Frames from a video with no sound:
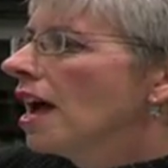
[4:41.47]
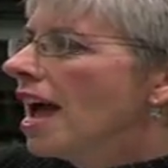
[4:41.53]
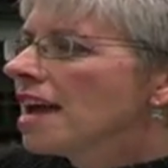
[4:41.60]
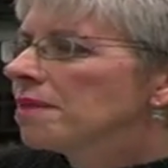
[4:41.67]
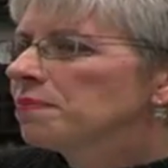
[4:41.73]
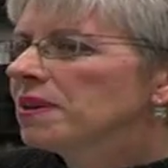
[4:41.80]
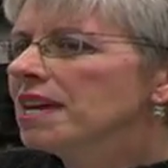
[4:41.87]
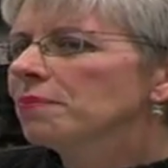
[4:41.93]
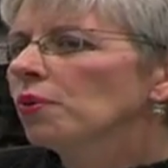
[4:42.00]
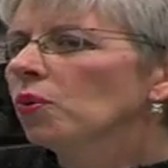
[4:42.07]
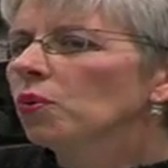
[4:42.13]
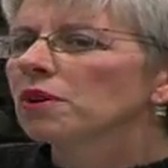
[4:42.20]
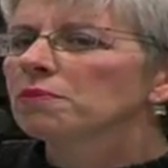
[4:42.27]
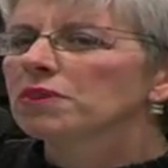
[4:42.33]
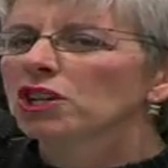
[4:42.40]
and people
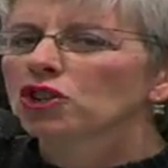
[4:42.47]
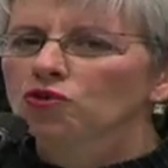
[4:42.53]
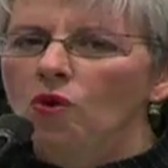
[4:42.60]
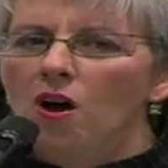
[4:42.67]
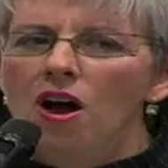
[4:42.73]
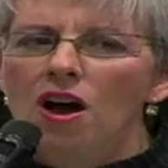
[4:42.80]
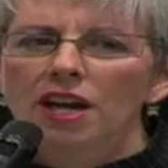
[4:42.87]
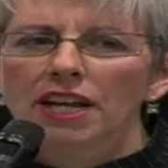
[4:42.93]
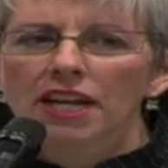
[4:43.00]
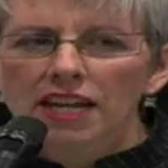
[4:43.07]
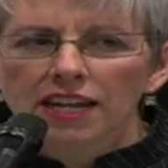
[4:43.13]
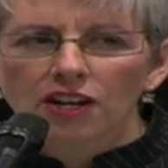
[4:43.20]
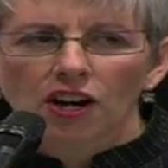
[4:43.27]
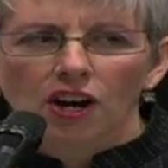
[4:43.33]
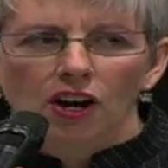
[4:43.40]
would be drawn
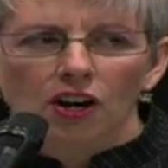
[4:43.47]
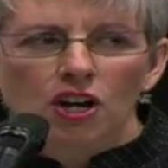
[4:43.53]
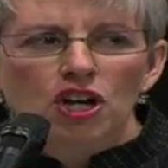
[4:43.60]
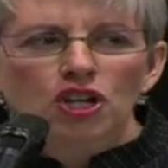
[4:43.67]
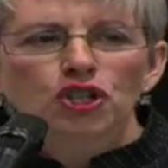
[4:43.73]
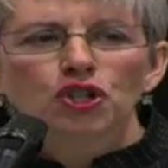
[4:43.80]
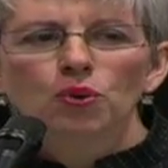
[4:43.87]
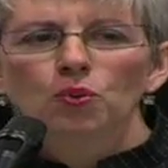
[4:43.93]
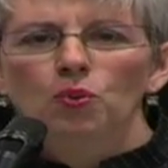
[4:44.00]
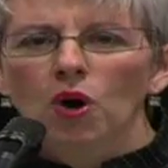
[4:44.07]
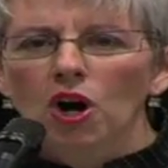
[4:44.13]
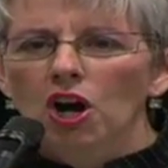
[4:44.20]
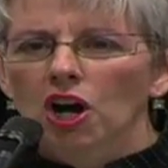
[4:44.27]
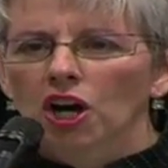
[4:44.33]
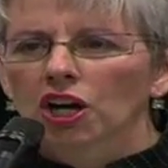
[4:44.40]
here to
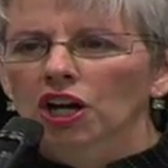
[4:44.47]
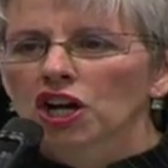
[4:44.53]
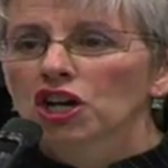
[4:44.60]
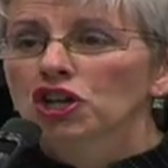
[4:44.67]
work,